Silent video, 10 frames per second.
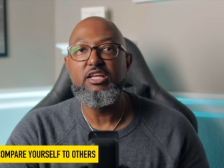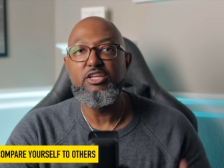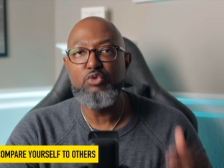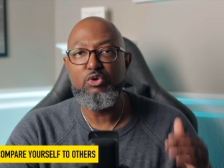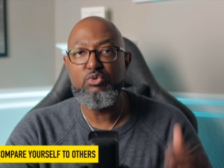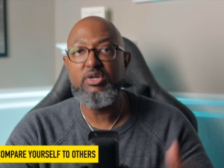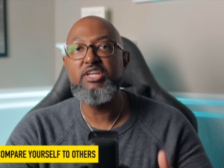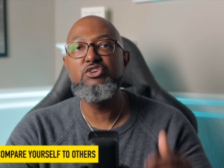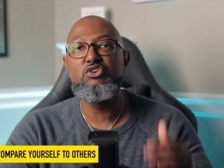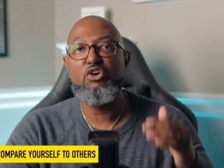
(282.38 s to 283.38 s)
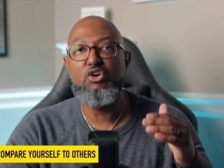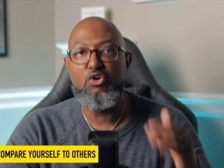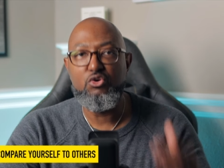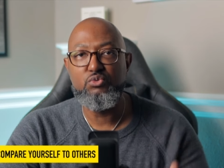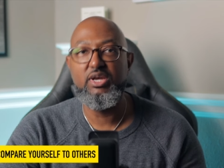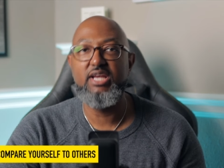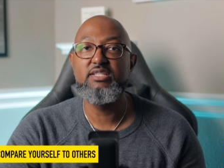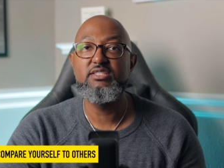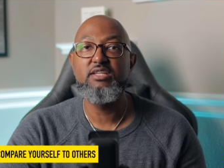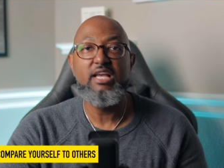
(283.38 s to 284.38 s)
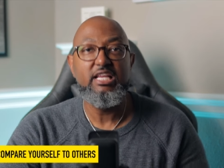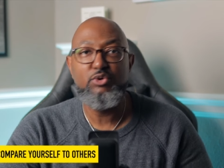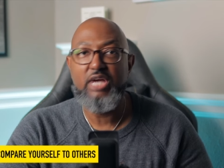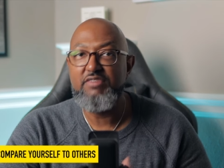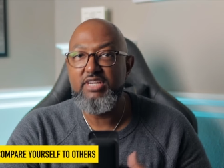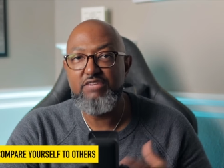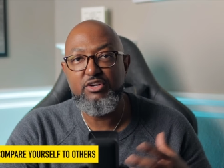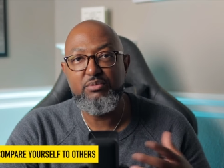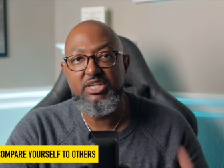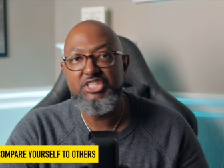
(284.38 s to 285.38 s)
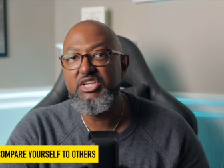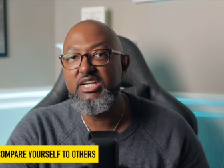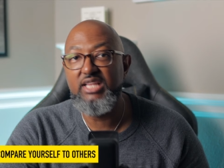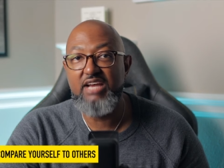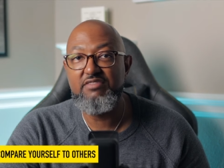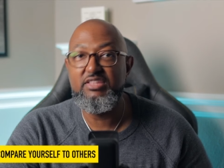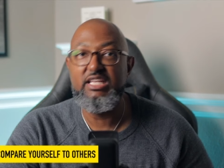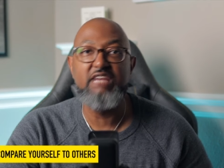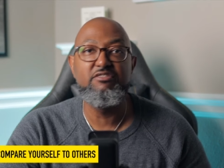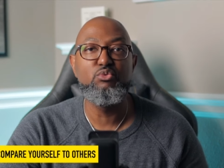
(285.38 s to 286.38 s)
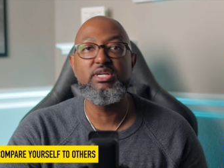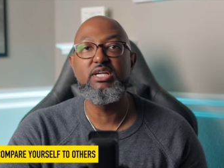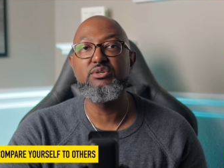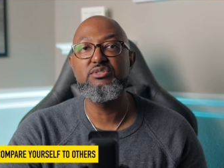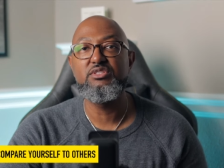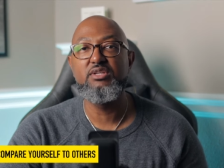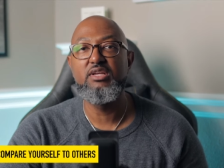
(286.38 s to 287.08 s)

You are running your own race. You have a different mission in life than everyone else.